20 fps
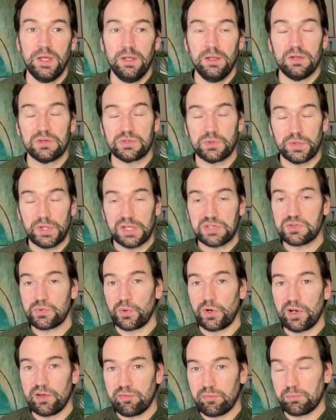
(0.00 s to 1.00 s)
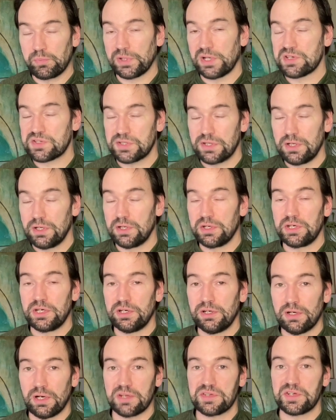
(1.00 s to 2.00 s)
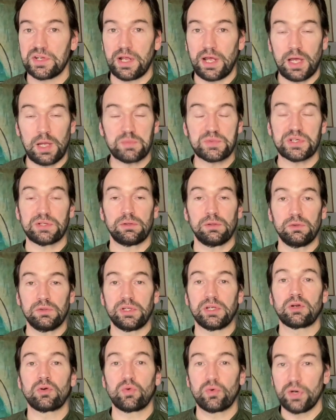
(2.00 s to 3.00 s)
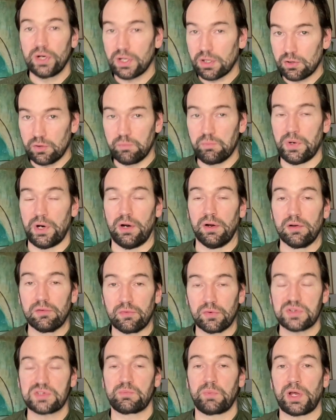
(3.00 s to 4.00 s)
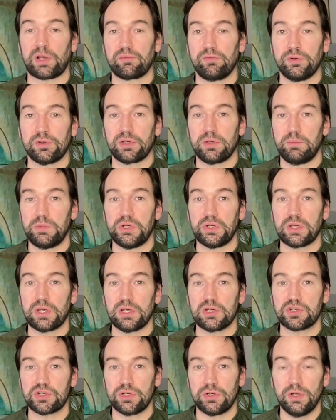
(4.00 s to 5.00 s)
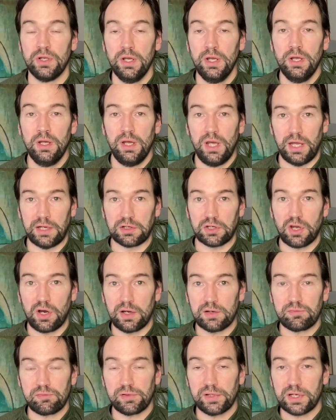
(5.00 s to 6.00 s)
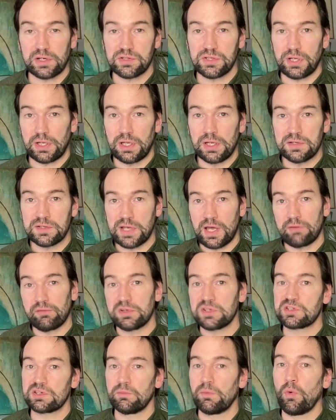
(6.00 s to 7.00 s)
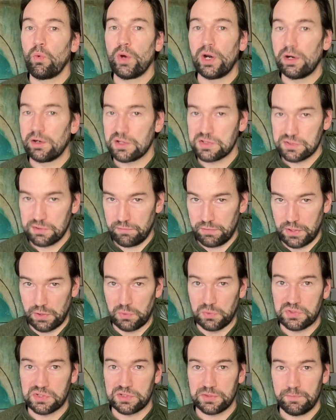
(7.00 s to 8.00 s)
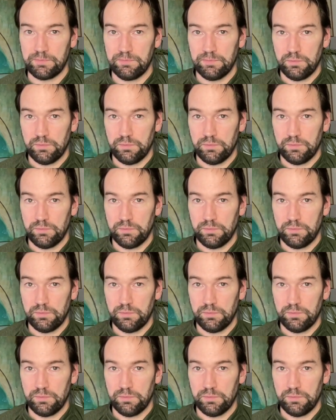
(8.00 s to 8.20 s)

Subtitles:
So that's where I've placed it in here as an absolutely critical part of respectful communication and conflict, is having some awareness of those,